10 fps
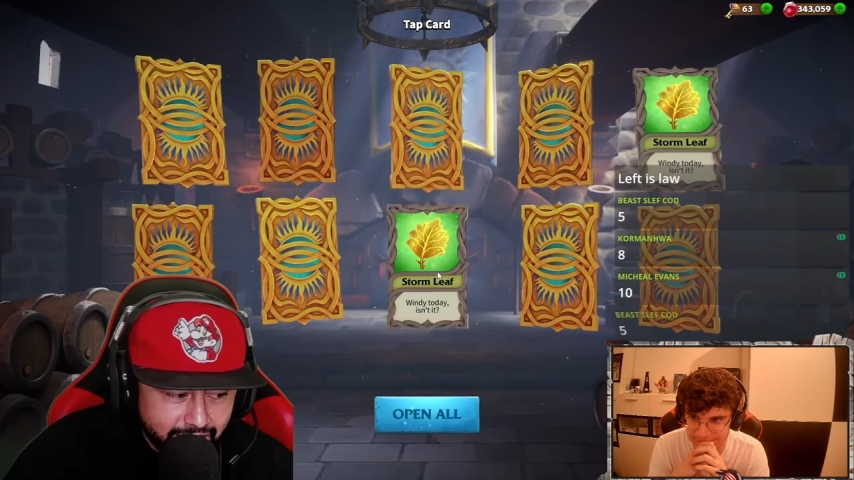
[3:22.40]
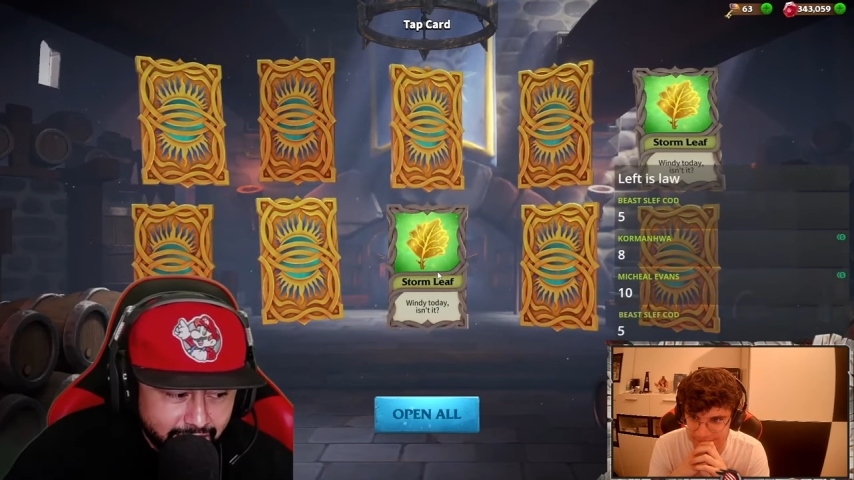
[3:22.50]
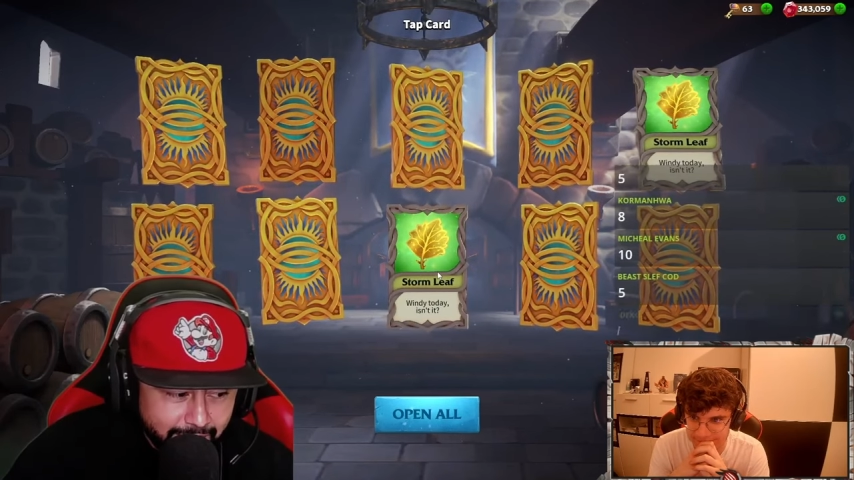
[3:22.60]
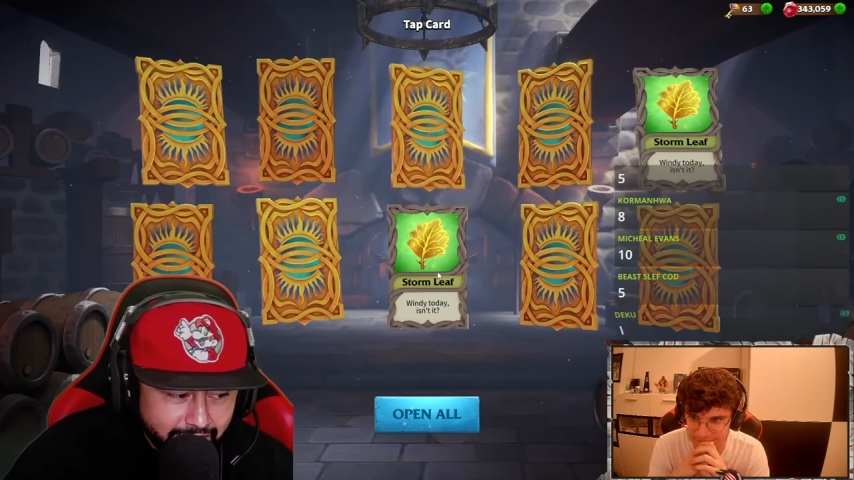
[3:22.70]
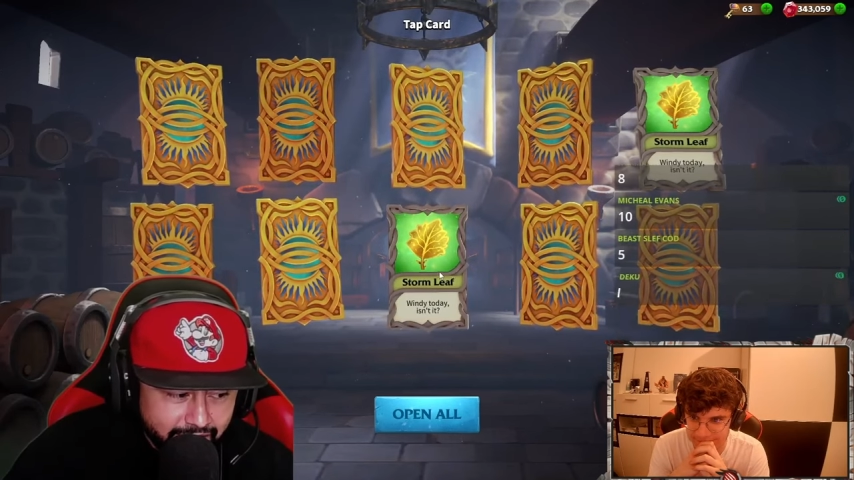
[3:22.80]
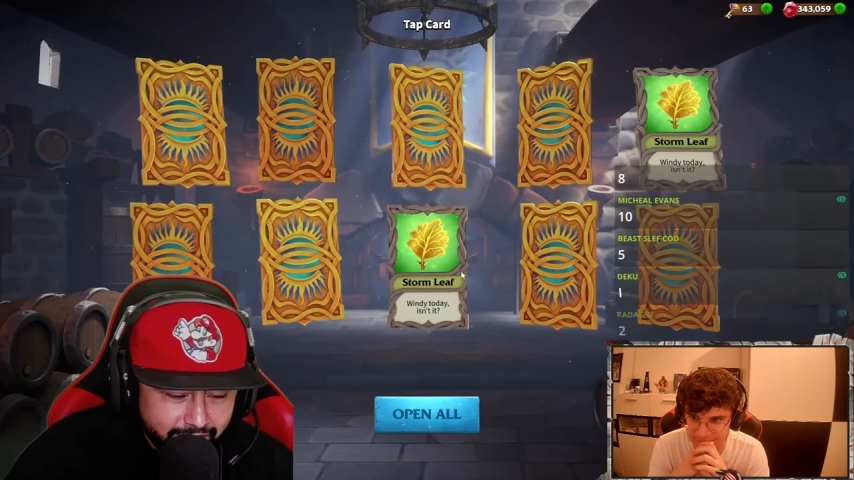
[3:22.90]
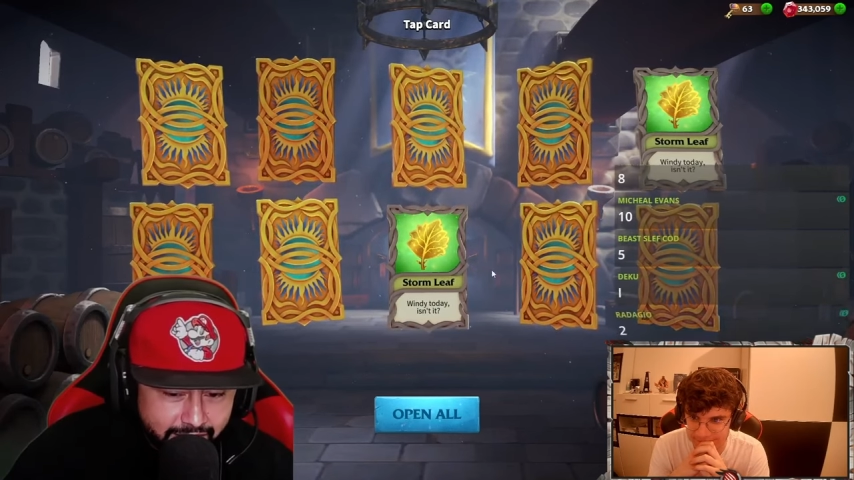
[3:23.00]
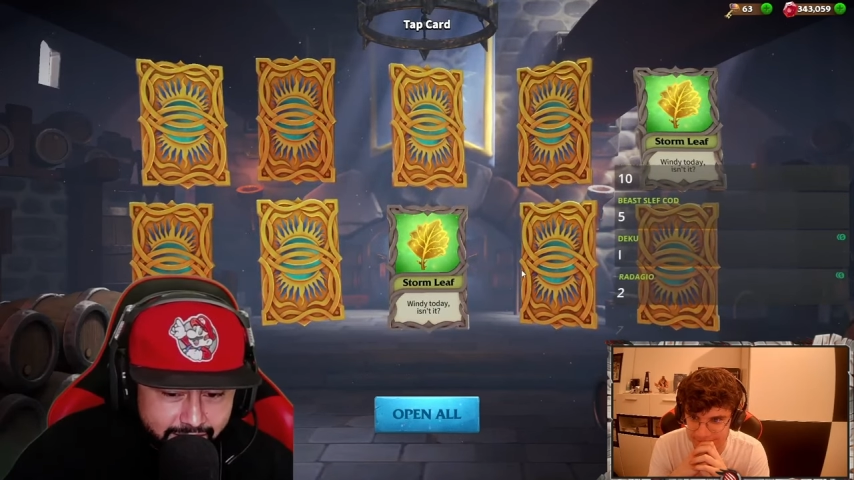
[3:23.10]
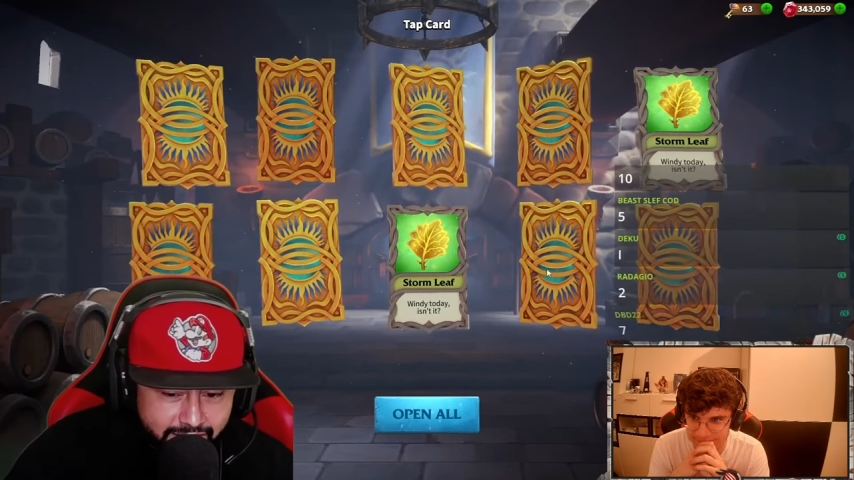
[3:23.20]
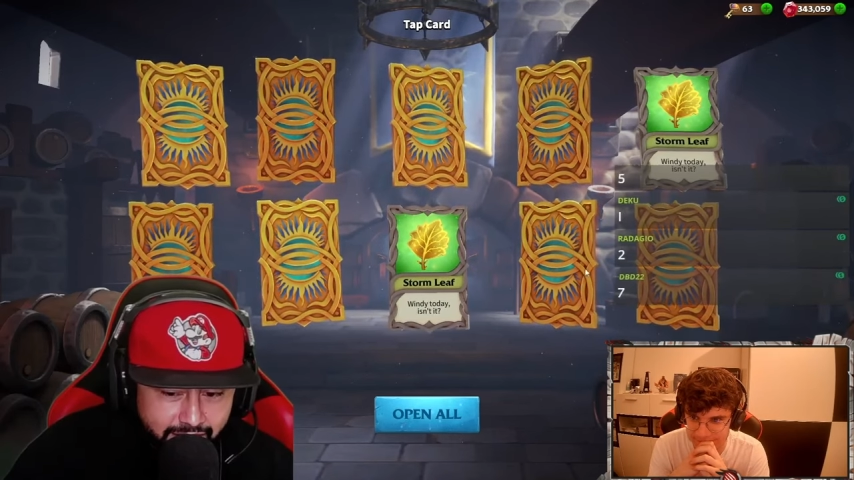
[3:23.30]

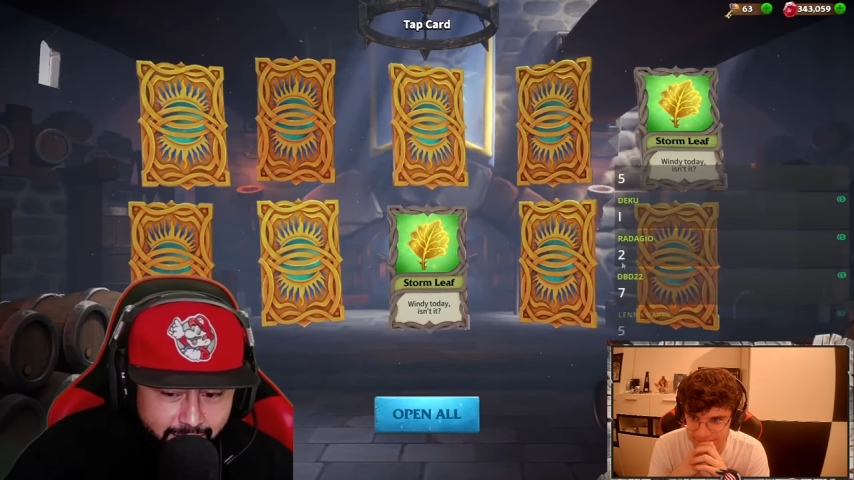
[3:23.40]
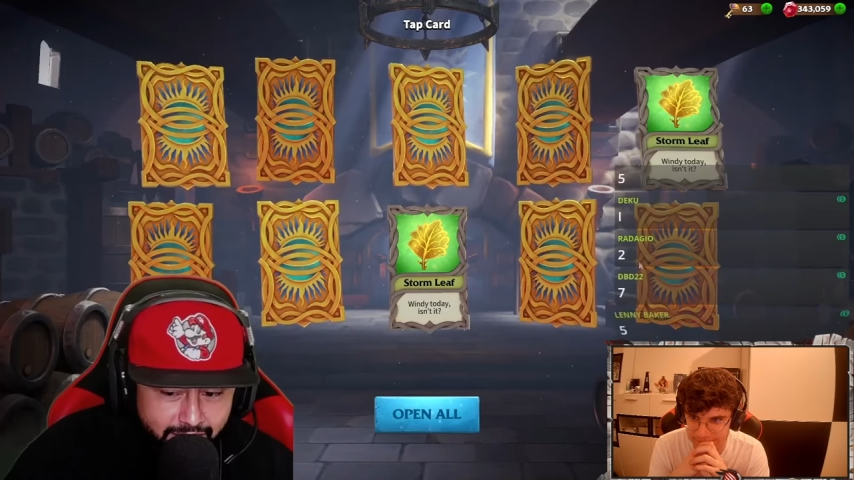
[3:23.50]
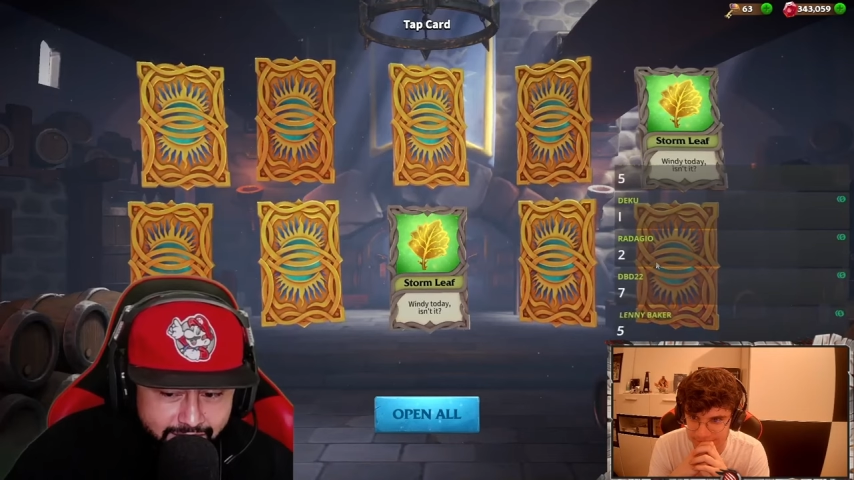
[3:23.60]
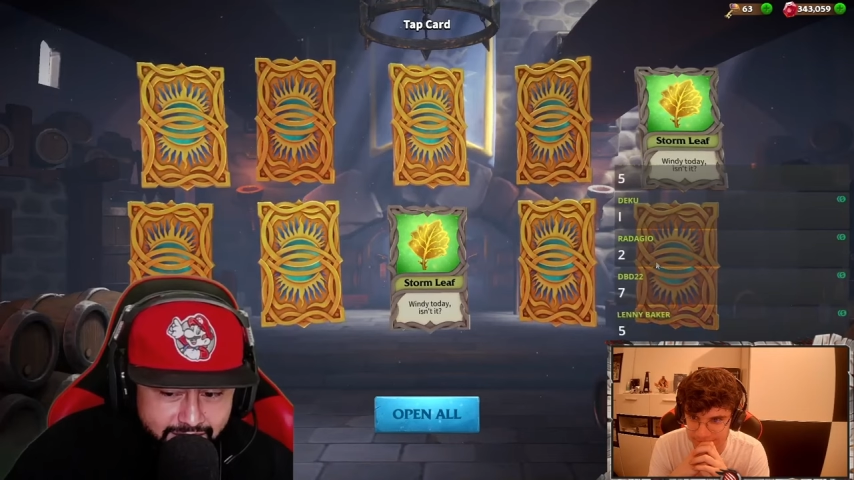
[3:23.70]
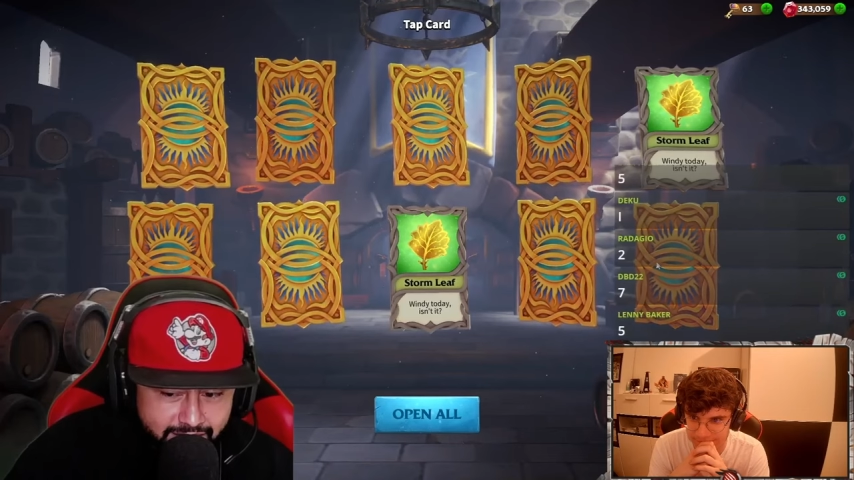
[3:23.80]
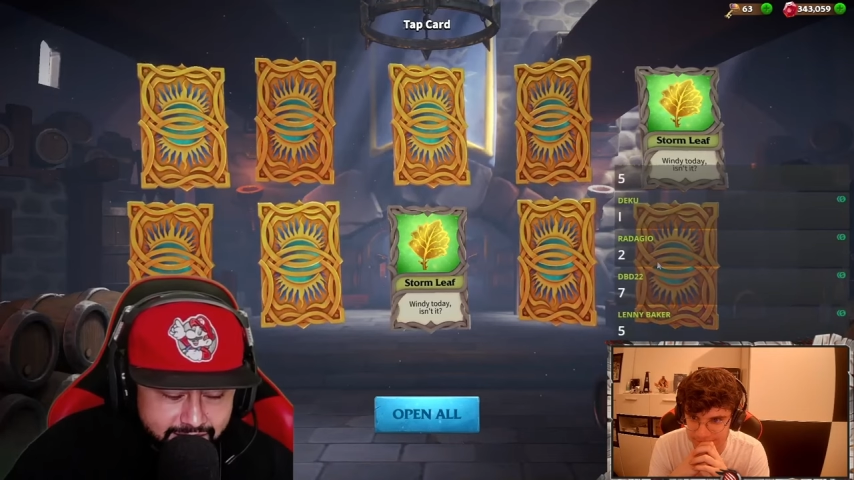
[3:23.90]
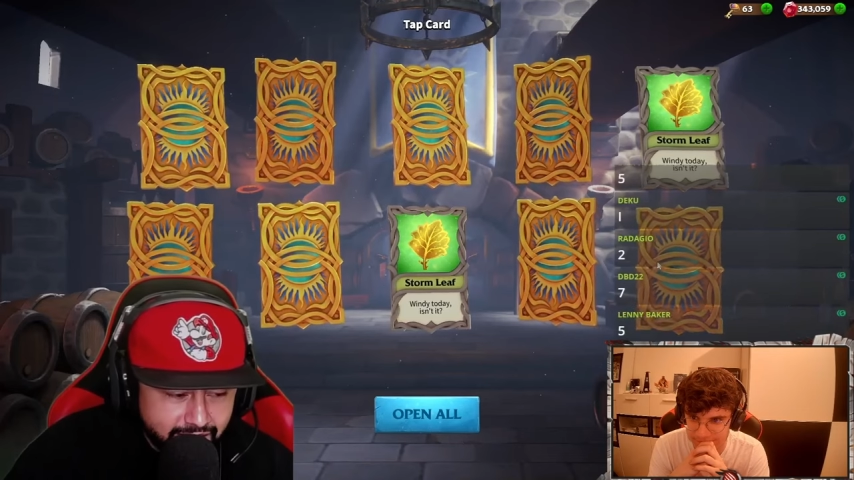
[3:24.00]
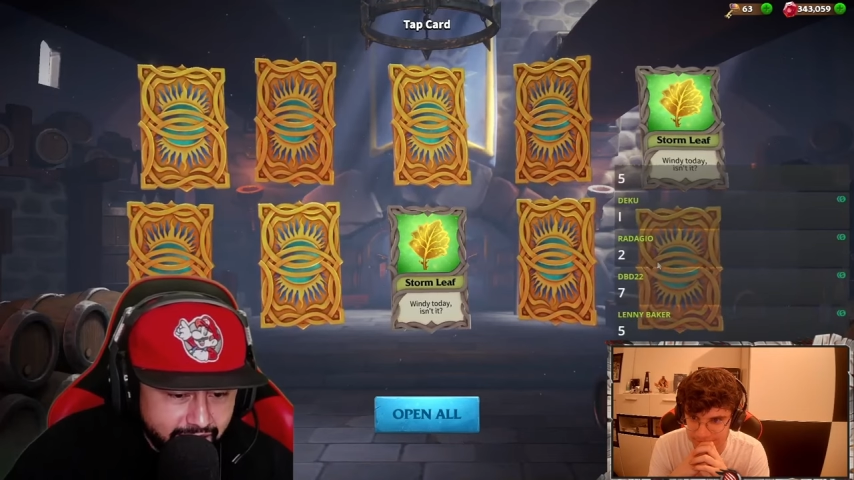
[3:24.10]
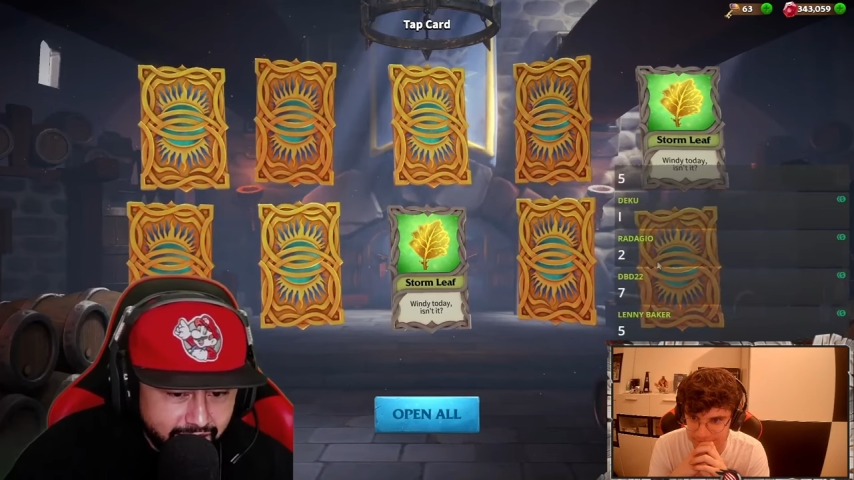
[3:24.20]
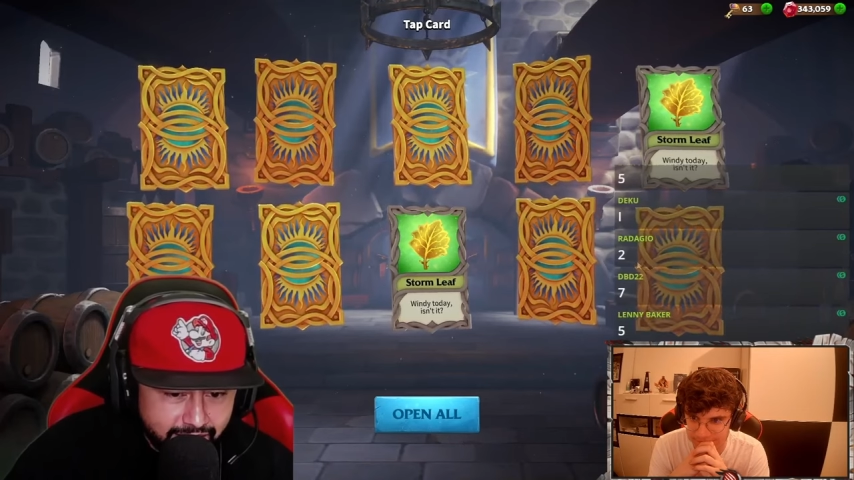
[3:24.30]
Michael said
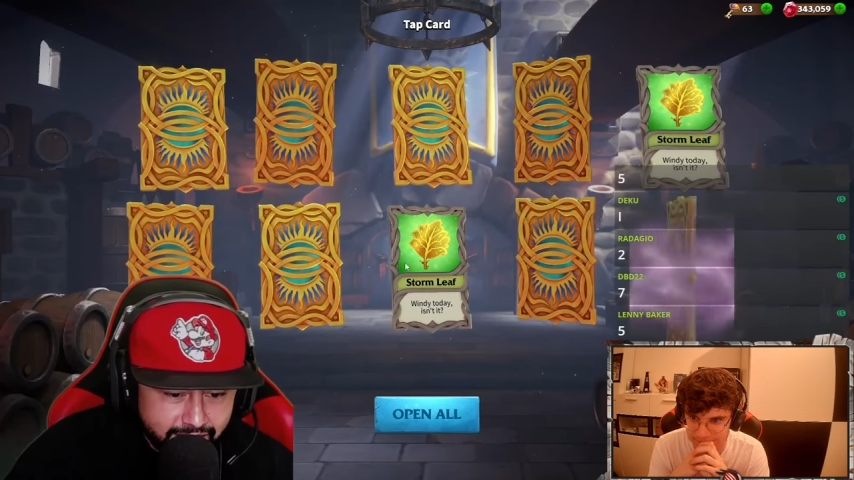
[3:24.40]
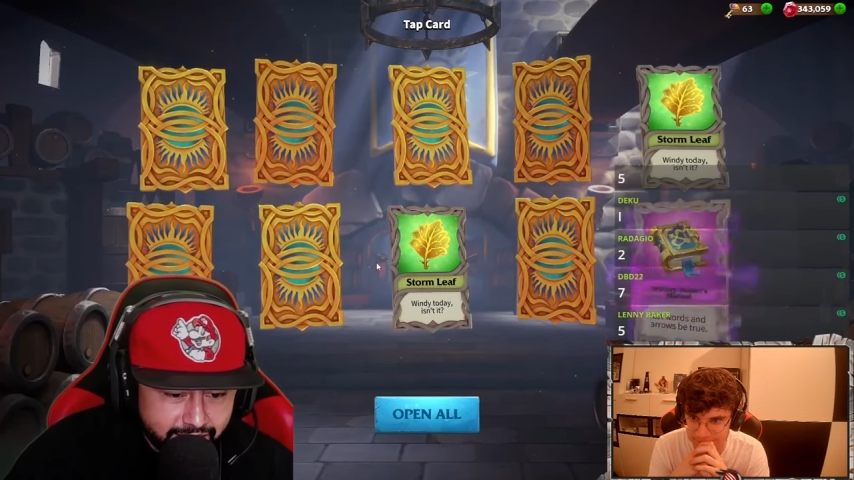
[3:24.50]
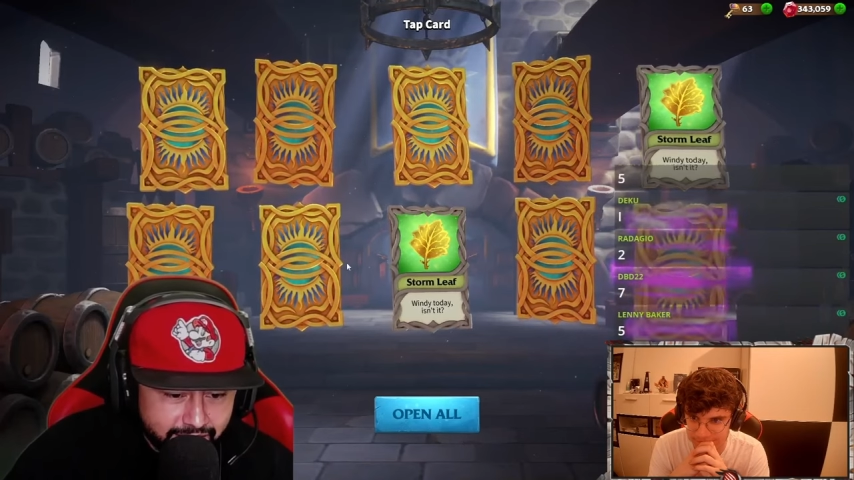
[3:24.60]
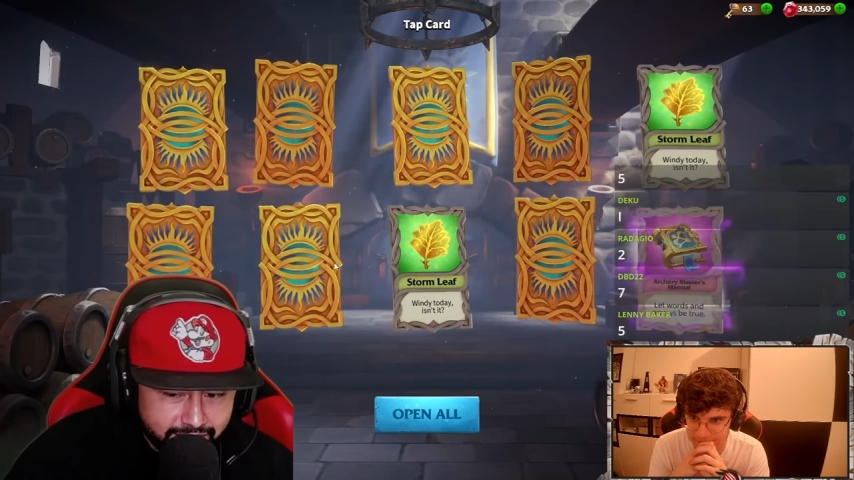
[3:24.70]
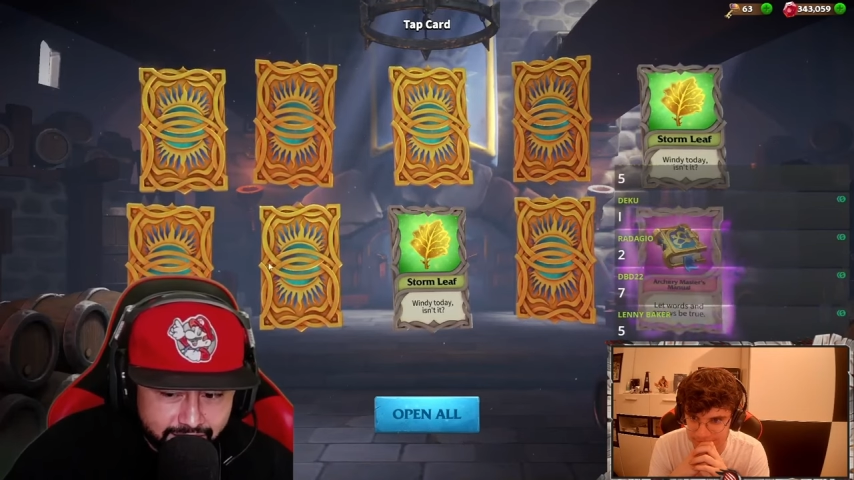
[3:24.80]
ten.